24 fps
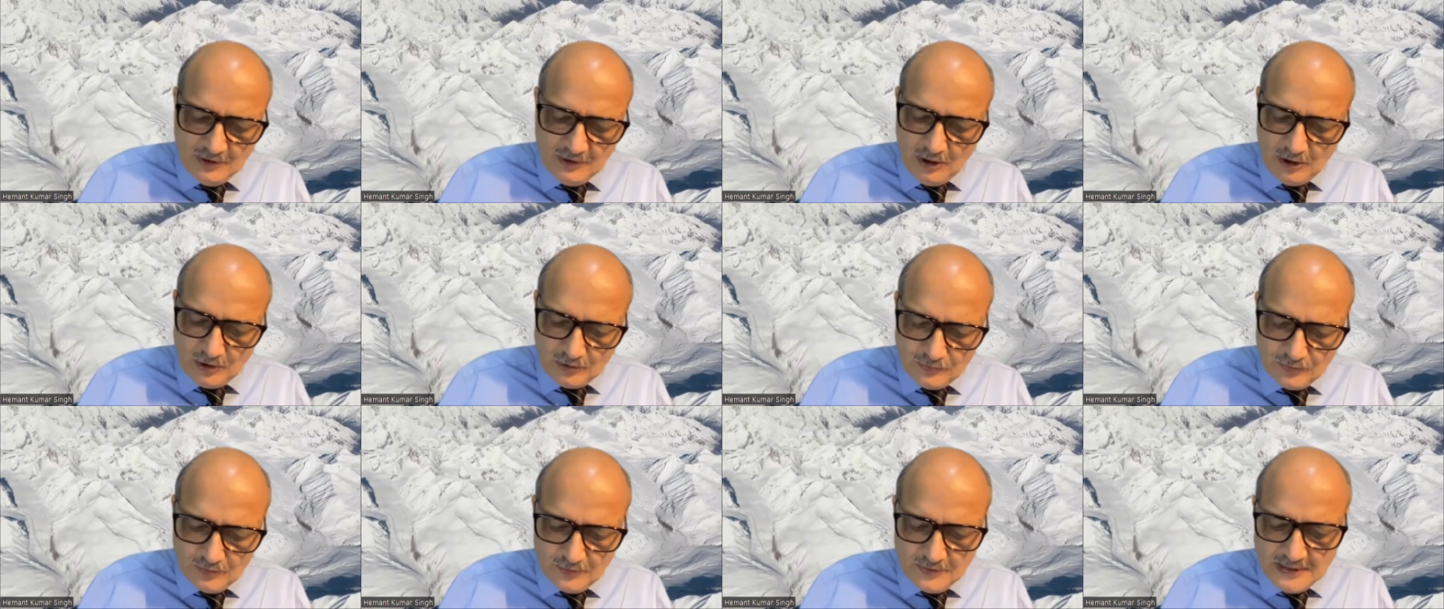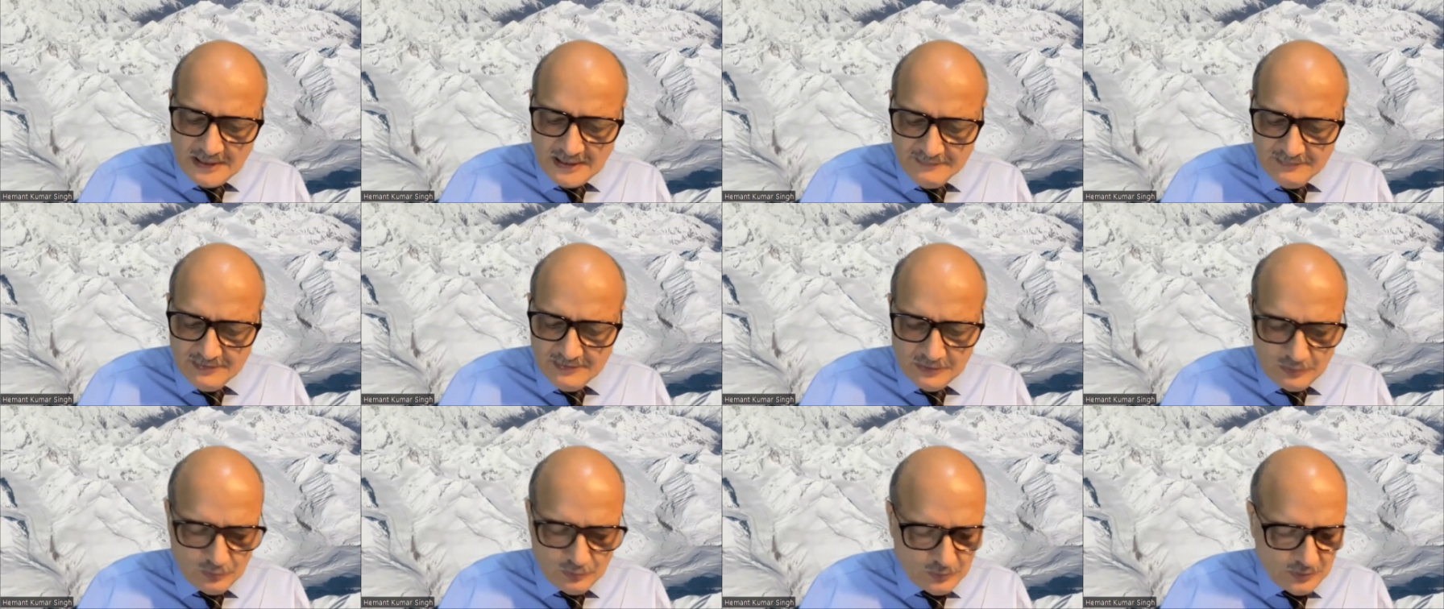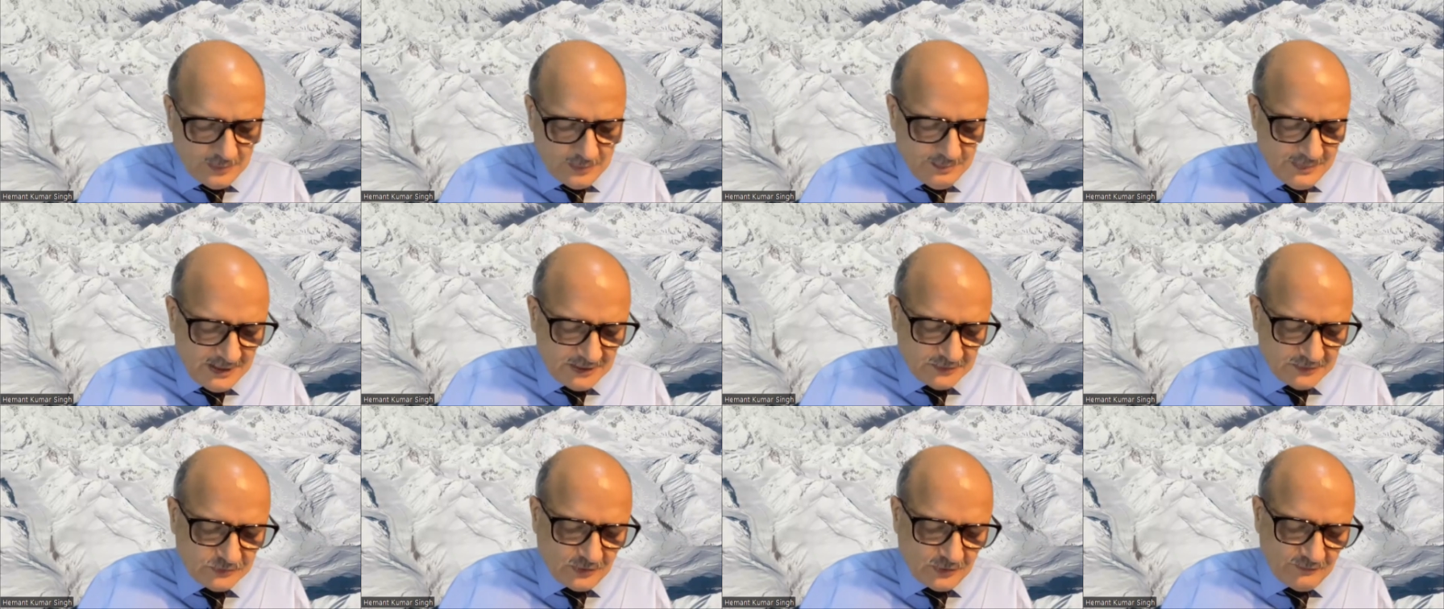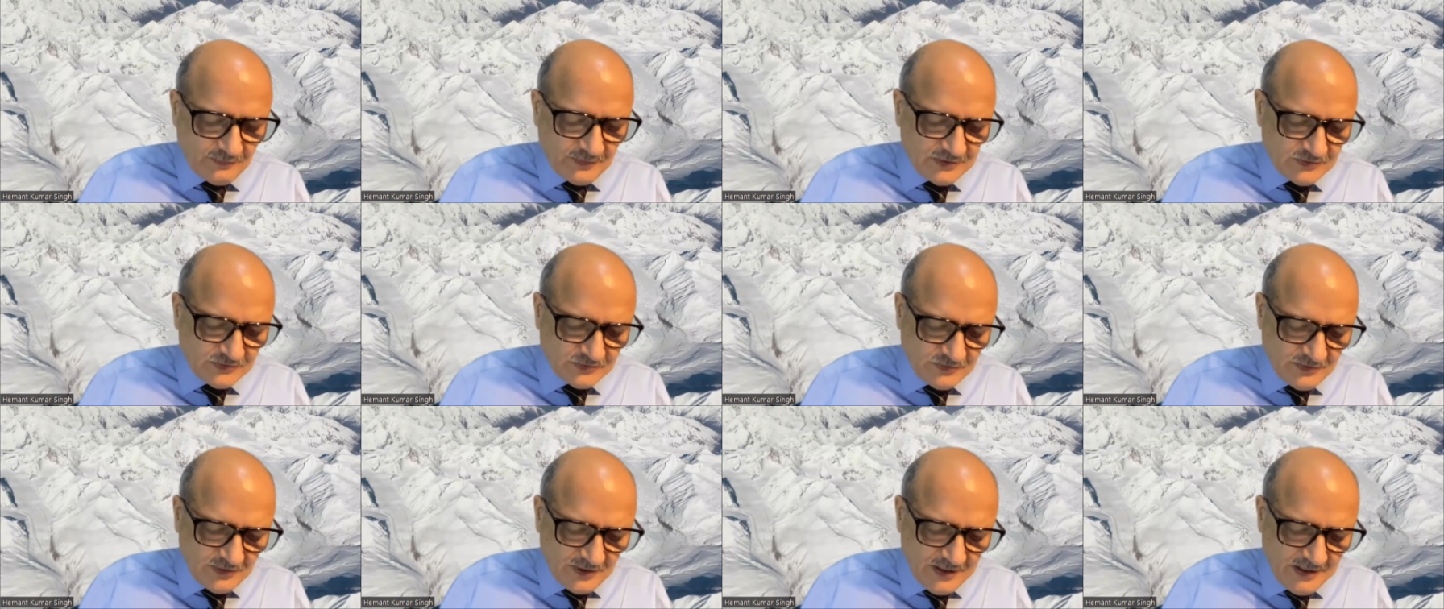We will also dive into a mix
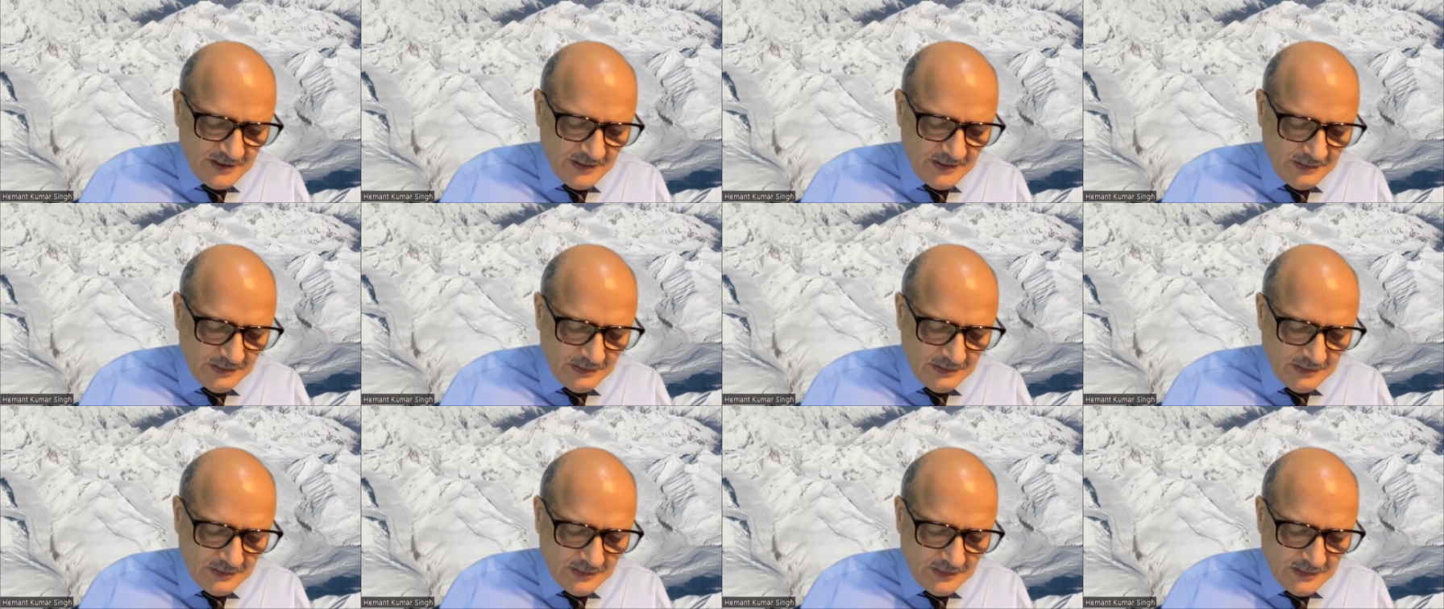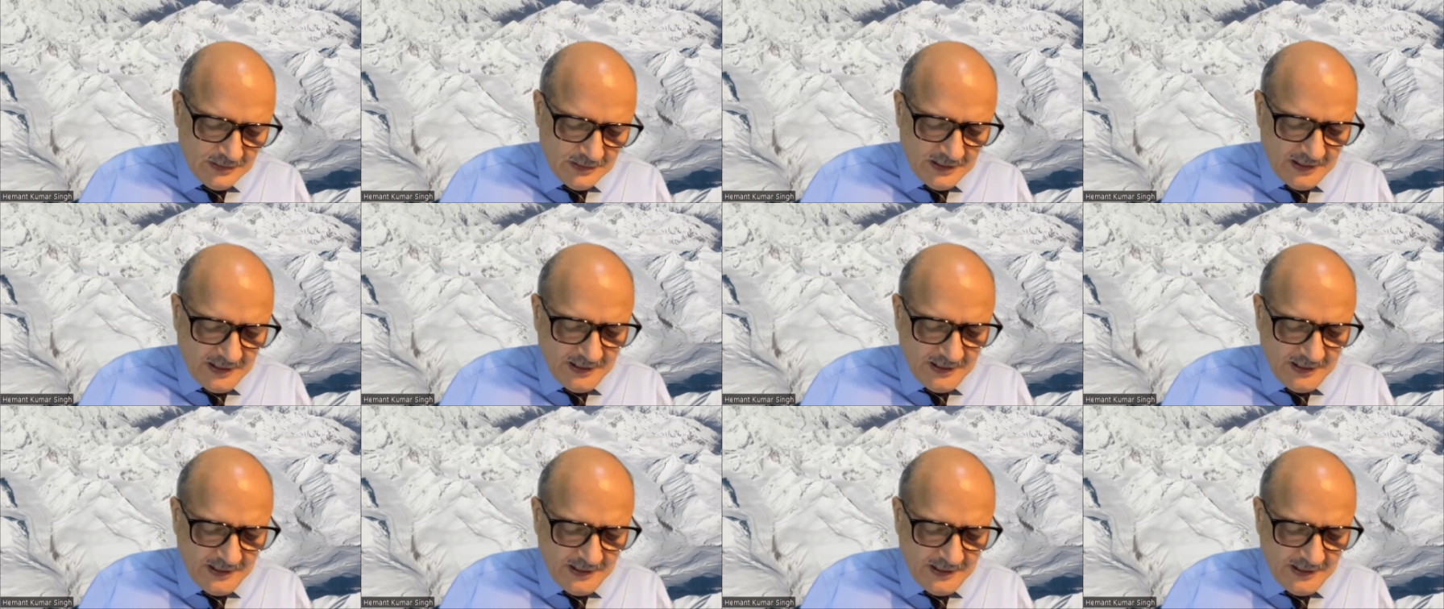of history